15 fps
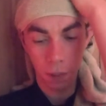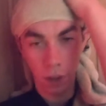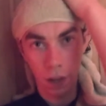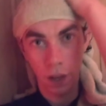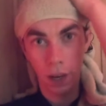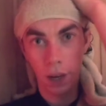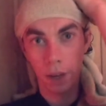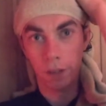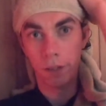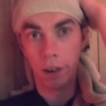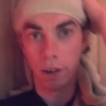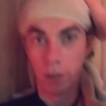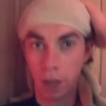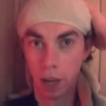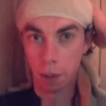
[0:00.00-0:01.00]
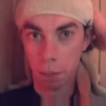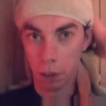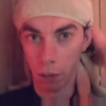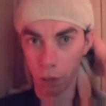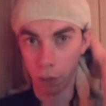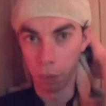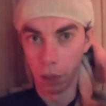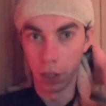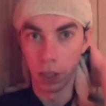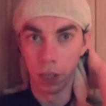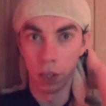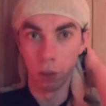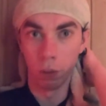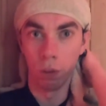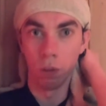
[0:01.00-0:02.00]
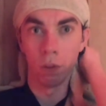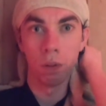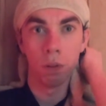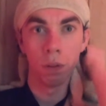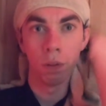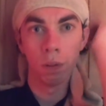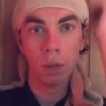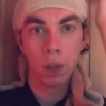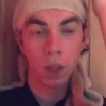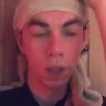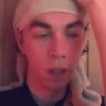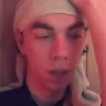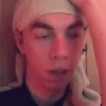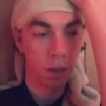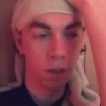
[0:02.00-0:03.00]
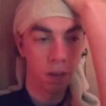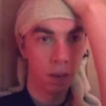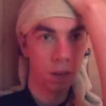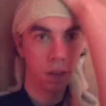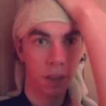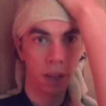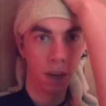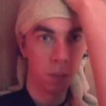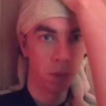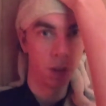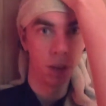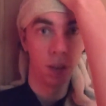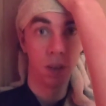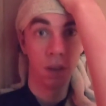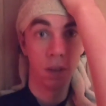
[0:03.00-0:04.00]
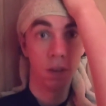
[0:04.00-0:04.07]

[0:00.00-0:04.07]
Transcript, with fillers: being very happy with my new camera